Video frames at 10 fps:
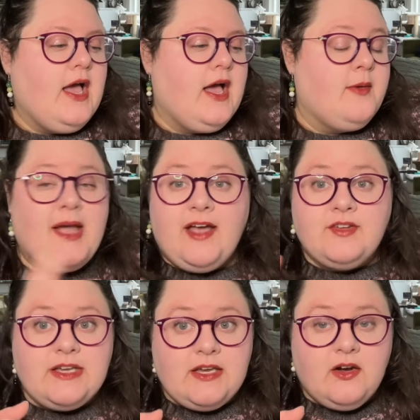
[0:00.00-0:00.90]
Um, I have
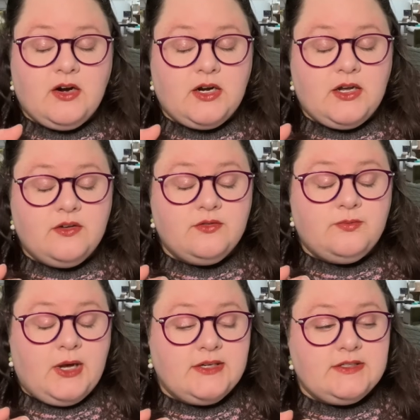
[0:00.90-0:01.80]
an e-arc of
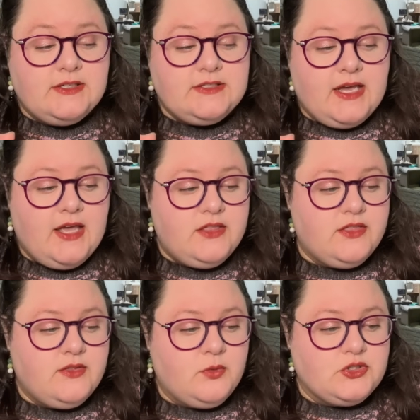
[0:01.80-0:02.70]
Bonded in
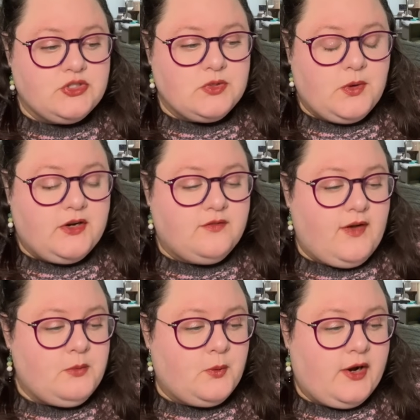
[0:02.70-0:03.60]
Death, which is the one in
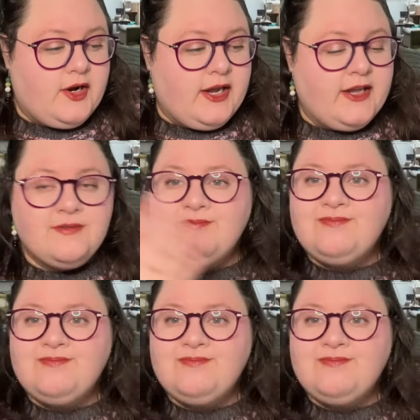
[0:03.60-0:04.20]
February.